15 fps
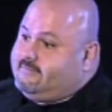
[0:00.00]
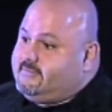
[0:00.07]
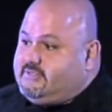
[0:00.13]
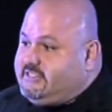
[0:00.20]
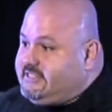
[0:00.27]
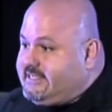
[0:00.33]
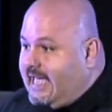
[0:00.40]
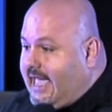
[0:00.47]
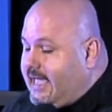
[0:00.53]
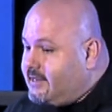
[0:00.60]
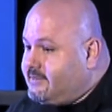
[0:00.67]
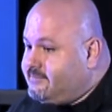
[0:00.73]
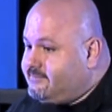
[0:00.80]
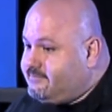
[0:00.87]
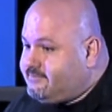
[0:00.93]
Just saying.
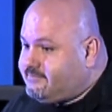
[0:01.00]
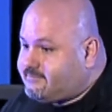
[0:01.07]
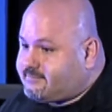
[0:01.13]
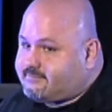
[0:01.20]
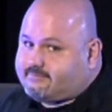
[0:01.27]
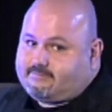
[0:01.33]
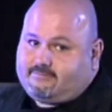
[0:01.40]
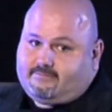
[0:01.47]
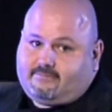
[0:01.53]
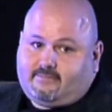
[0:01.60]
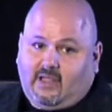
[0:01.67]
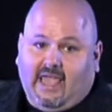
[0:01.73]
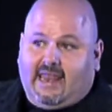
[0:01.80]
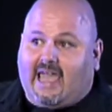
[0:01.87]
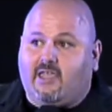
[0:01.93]

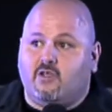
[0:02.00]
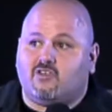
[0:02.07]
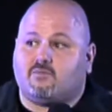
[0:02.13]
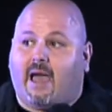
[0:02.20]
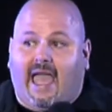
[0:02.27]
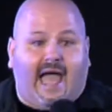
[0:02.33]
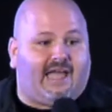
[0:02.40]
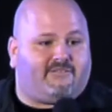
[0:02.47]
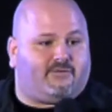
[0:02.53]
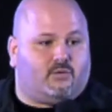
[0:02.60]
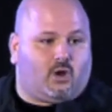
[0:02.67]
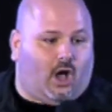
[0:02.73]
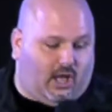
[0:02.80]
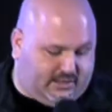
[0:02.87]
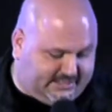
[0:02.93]
And I use my iPhone
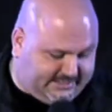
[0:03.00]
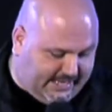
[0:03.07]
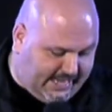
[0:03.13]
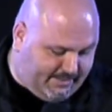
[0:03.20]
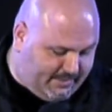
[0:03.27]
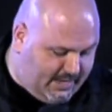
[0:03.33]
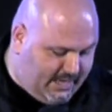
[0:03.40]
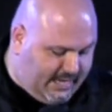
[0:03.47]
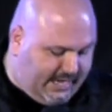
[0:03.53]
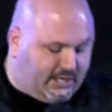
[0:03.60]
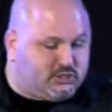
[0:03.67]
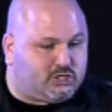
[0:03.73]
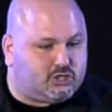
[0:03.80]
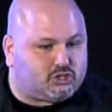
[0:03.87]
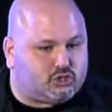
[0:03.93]
all the time. I
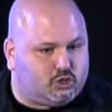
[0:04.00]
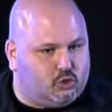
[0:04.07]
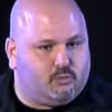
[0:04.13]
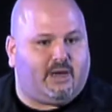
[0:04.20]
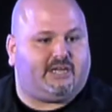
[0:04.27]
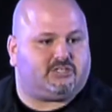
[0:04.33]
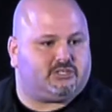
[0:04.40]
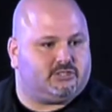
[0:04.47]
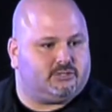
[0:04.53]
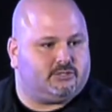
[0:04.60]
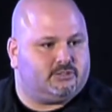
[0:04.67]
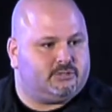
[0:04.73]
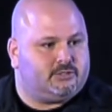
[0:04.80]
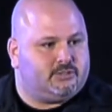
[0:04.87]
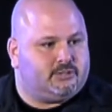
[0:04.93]
use it too much.
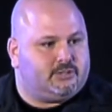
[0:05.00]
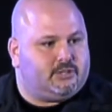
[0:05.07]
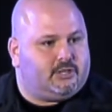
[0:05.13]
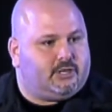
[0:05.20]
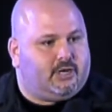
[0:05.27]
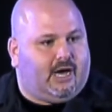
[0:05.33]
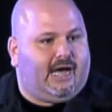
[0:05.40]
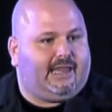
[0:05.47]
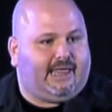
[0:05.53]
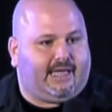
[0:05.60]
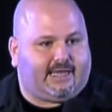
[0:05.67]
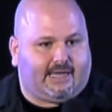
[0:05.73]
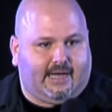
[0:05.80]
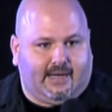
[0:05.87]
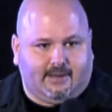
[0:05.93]
I
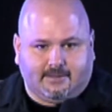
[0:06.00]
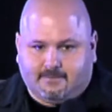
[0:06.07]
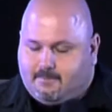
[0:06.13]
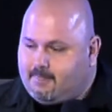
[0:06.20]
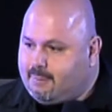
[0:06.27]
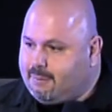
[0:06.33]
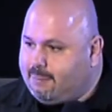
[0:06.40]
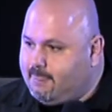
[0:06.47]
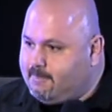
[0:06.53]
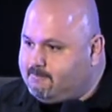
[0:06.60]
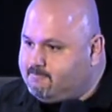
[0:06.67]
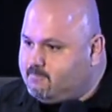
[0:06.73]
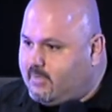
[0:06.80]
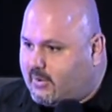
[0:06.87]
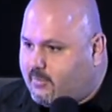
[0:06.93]
like, uh,
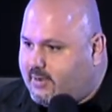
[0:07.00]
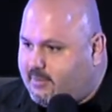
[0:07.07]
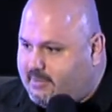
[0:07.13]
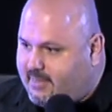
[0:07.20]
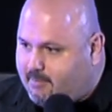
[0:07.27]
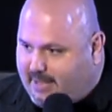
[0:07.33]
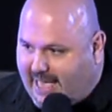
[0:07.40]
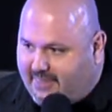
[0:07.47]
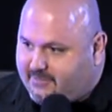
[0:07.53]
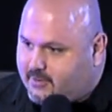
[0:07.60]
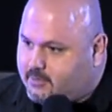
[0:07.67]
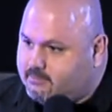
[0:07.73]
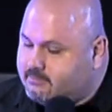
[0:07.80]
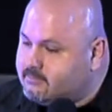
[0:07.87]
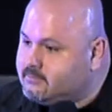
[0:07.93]
like when I'm in the
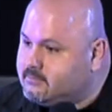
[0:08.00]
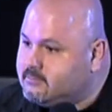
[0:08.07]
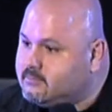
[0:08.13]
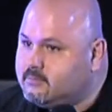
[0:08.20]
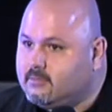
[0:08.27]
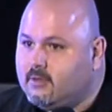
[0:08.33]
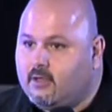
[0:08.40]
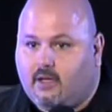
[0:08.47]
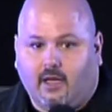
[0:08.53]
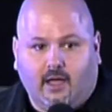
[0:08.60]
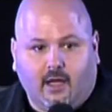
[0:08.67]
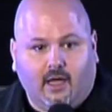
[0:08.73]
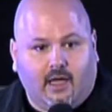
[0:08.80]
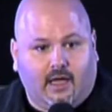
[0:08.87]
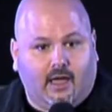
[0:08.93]
bathroom
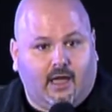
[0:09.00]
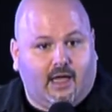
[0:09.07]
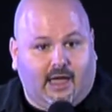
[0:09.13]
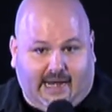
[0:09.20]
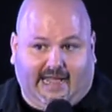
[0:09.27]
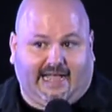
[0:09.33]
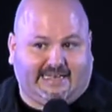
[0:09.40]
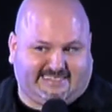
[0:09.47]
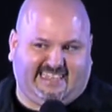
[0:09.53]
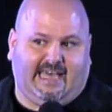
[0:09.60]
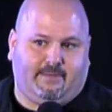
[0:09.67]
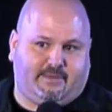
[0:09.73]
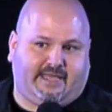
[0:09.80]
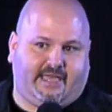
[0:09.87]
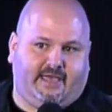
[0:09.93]
and I got
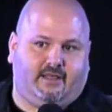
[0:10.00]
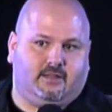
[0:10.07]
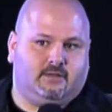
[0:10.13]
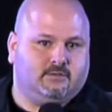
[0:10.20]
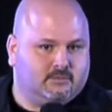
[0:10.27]
time to kill.